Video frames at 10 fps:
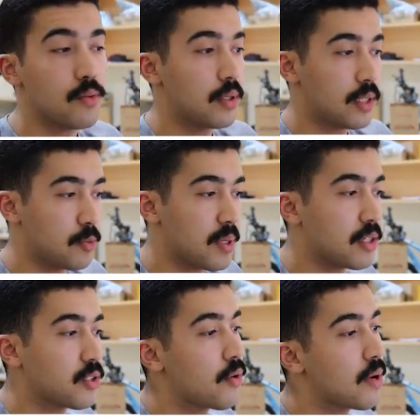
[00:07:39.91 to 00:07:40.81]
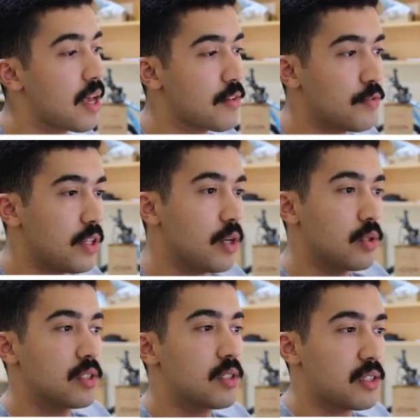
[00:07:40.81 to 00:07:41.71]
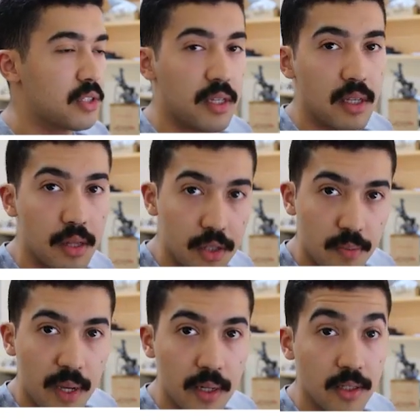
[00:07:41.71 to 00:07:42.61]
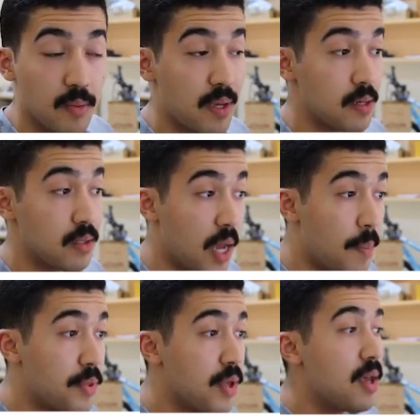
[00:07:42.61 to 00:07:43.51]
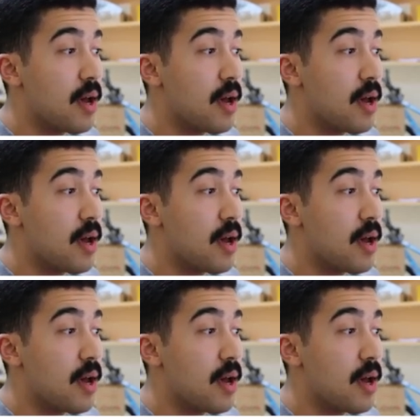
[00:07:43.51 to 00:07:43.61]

well, that's because I already have a video discussing this mechanism in depth,